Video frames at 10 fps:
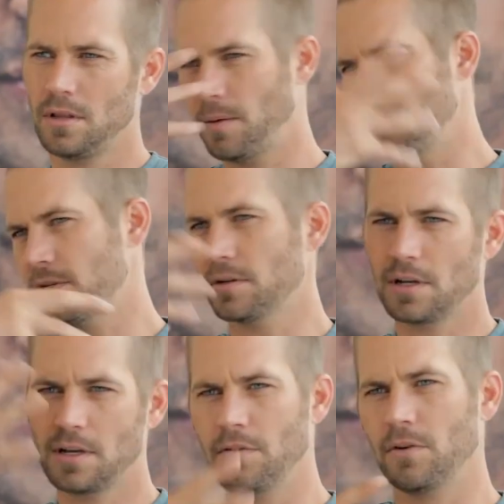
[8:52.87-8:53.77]
I'll be sure
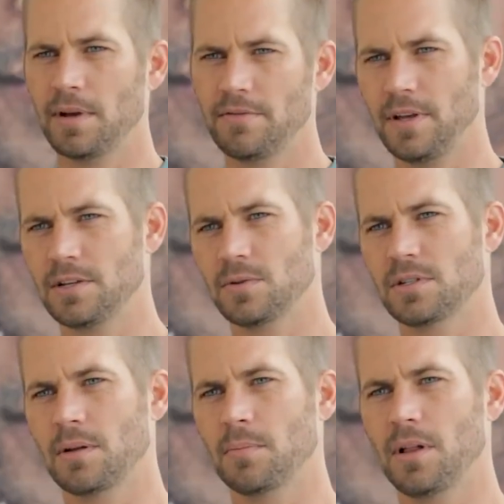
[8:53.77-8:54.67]
to cover my face with
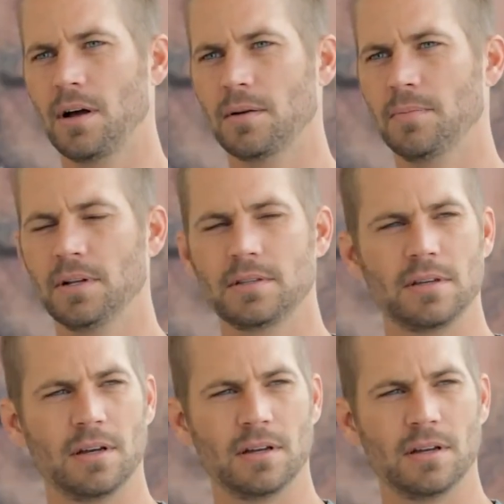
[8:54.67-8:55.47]
sunblock. But,